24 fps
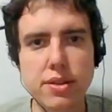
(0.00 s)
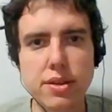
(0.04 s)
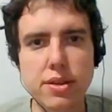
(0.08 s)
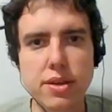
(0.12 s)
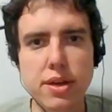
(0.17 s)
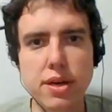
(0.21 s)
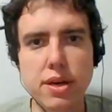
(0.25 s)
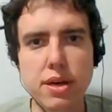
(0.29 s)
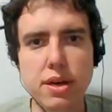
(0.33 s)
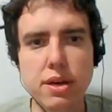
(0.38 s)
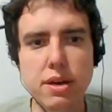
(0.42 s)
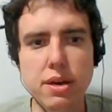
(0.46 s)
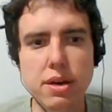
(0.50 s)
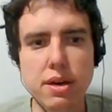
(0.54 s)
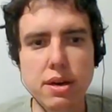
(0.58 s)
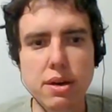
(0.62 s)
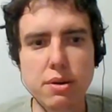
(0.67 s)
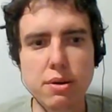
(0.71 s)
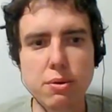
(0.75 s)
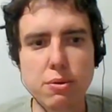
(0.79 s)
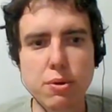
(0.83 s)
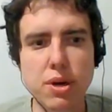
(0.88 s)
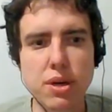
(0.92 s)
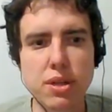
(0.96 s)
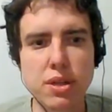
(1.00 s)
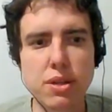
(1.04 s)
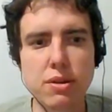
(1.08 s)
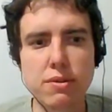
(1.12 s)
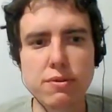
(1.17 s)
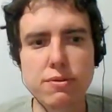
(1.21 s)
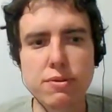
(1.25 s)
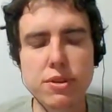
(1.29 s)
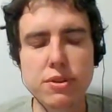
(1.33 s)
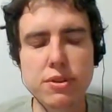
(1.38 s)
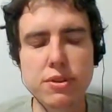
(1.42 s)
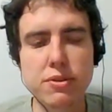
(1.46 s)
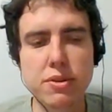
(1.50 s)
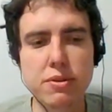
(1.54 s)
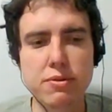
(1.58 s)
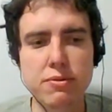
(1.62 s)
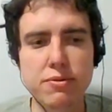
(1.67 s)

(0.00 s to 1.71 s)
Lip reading: one of the